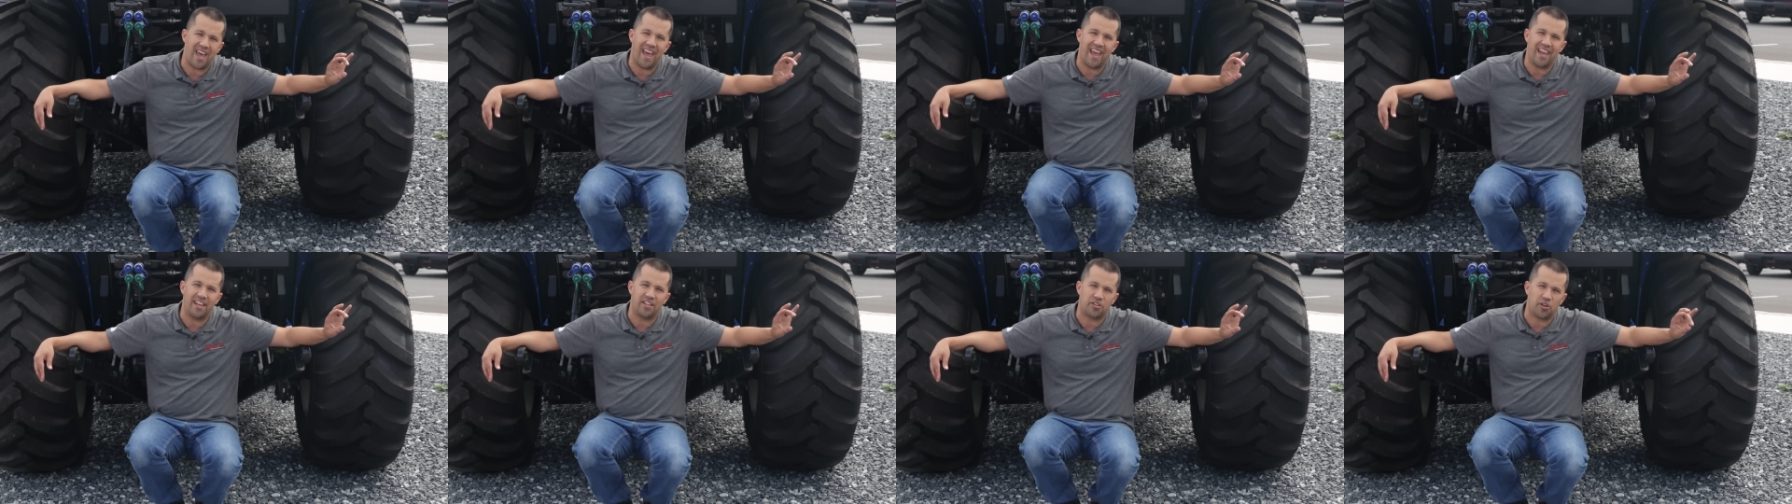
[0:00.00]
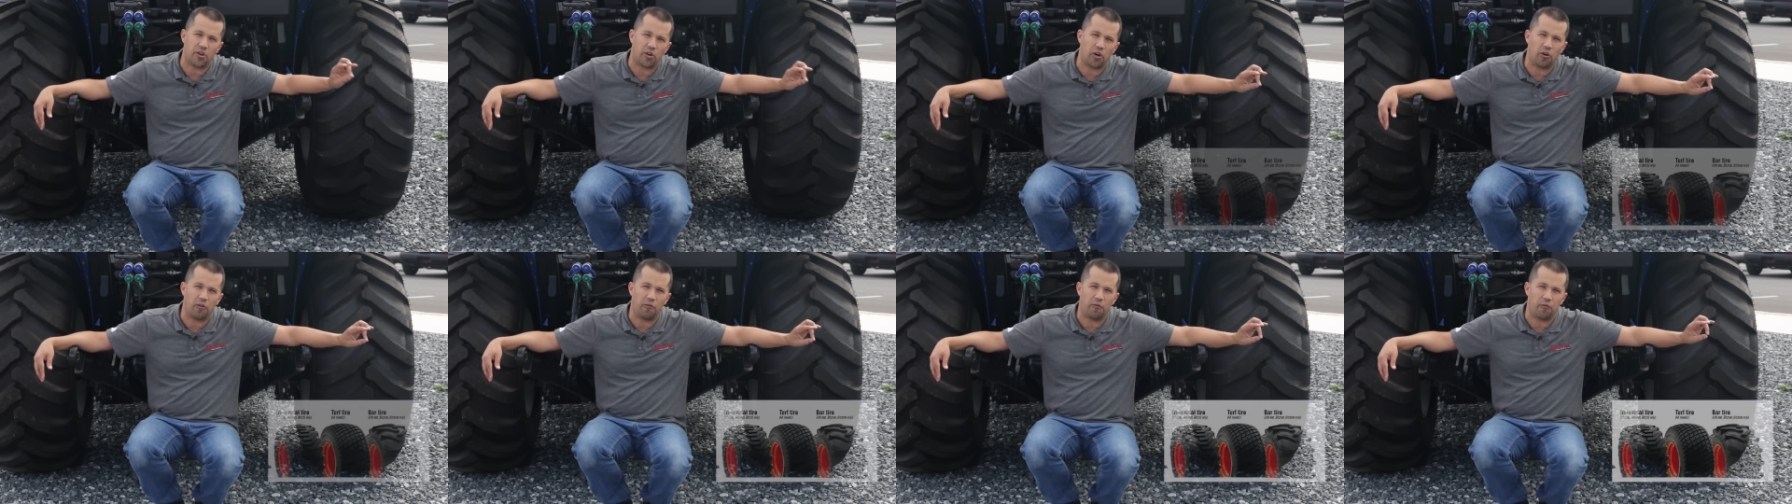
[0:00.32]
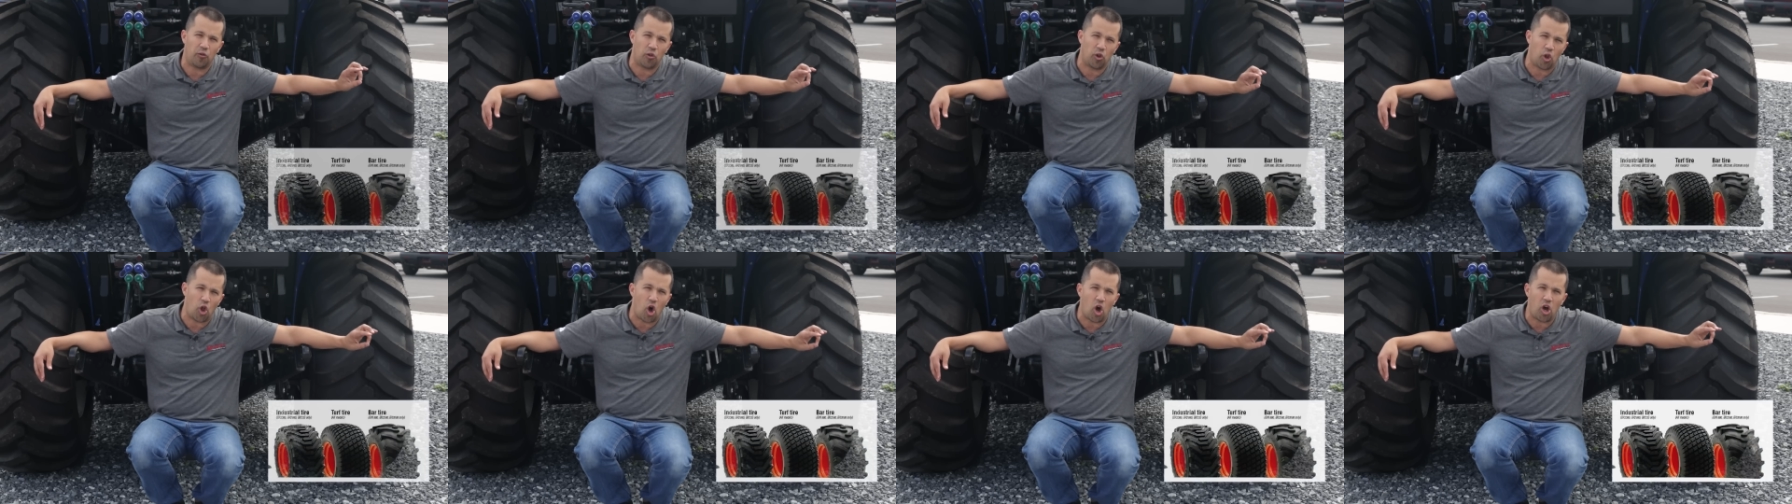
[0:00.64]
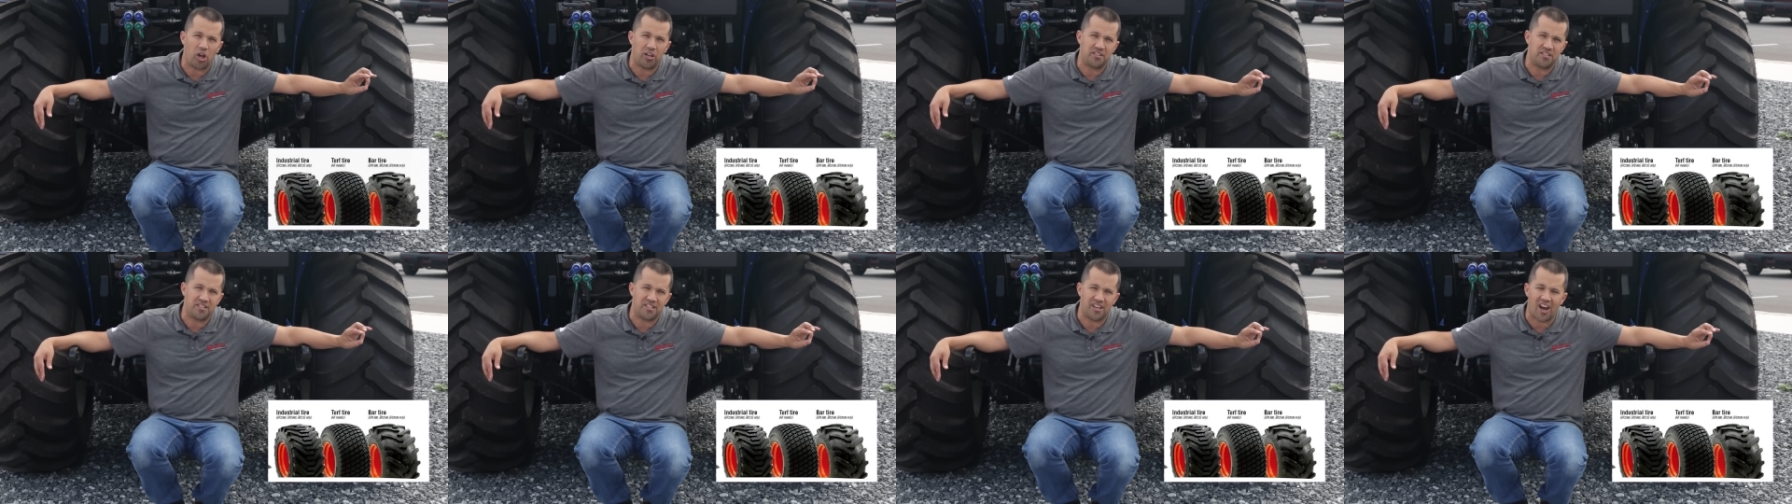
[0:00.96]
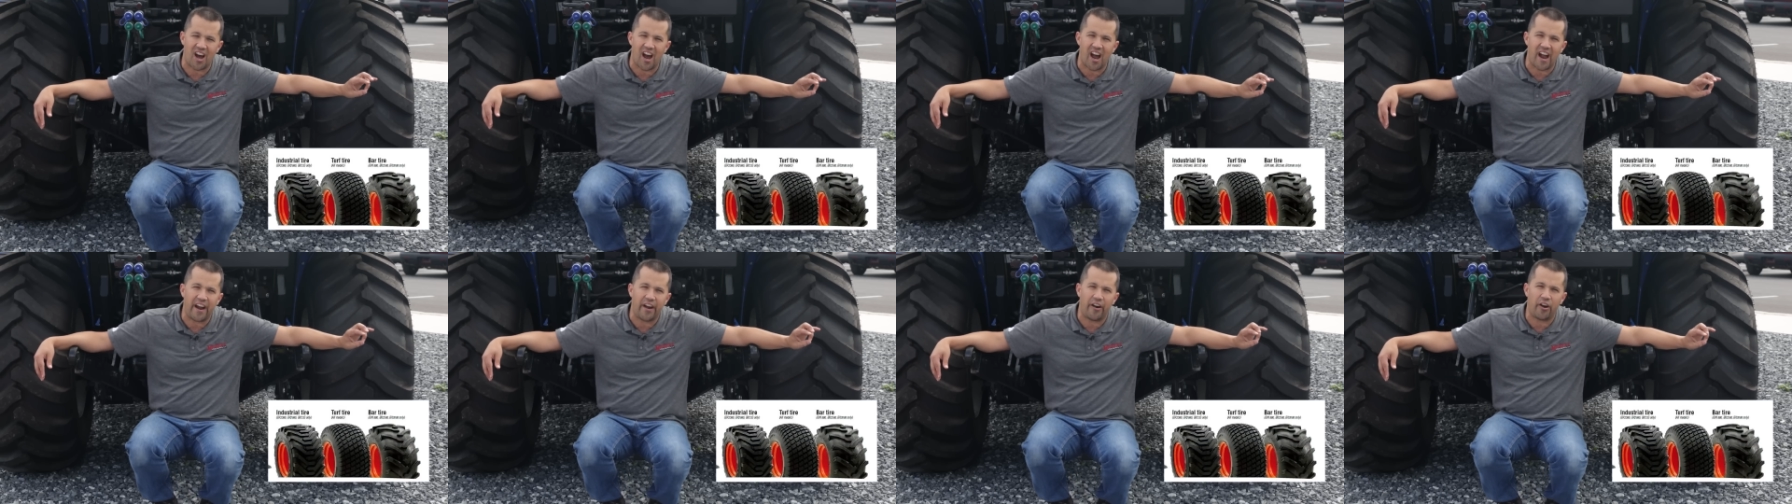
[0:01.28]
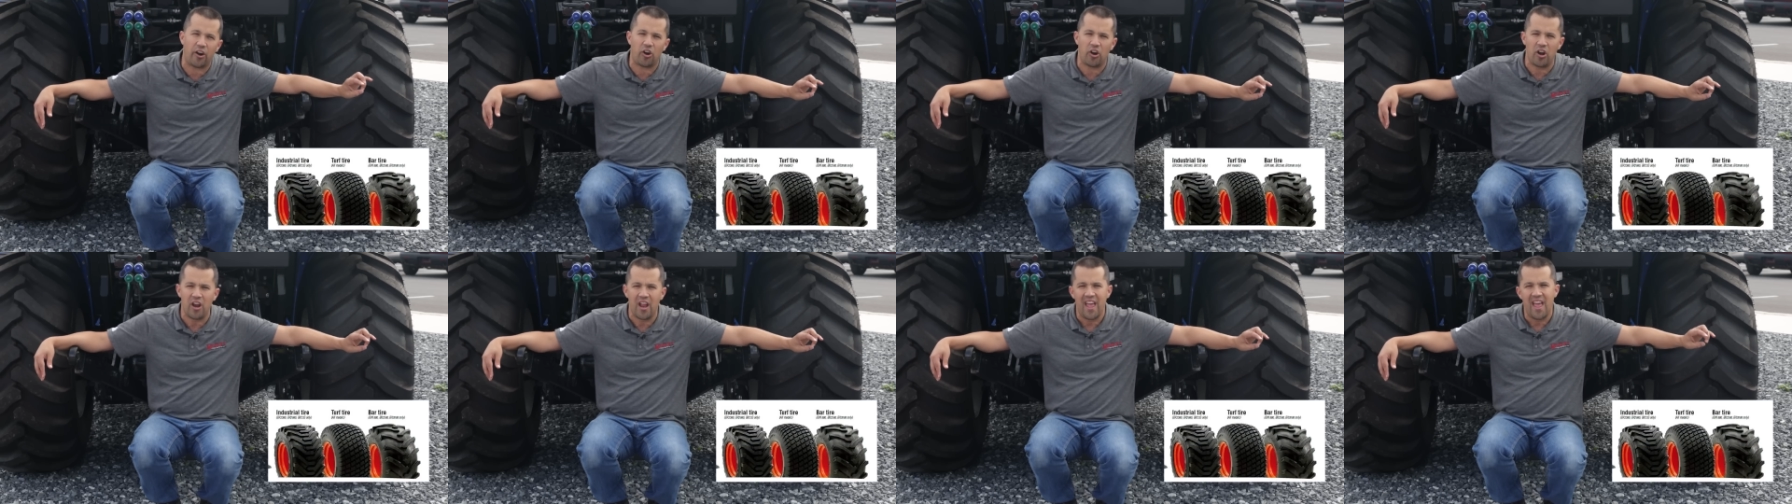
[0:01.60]
a turf lawn
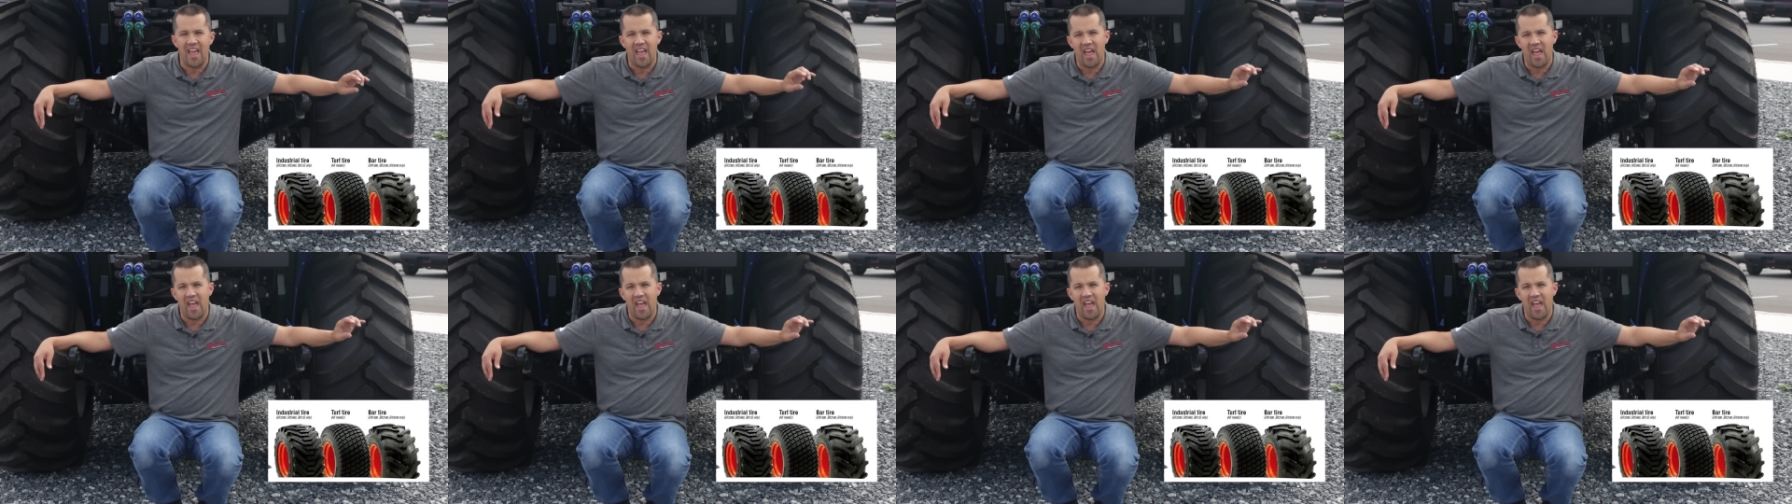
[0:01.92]
tire,